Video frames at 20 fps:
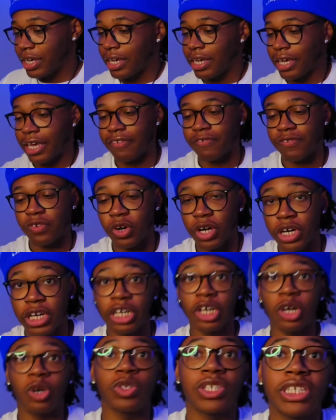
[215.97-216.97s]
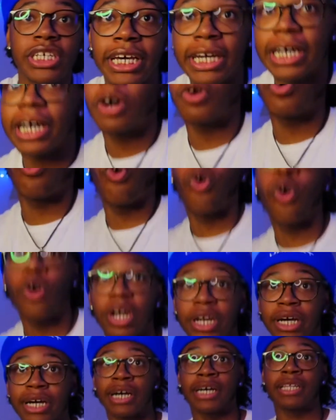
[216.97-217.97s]
If y'all can go check out all
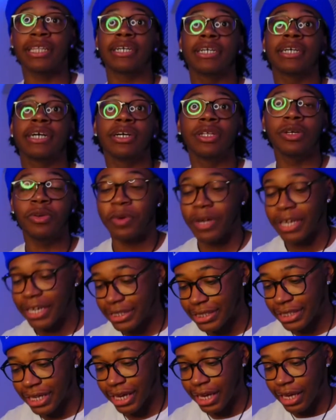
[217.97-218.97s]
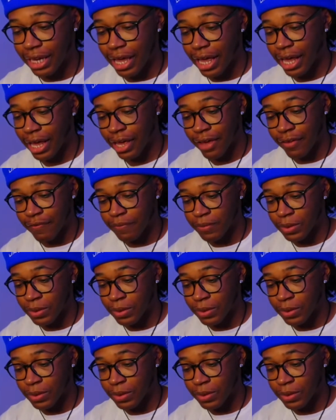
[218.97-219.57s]
the other colorways that he have,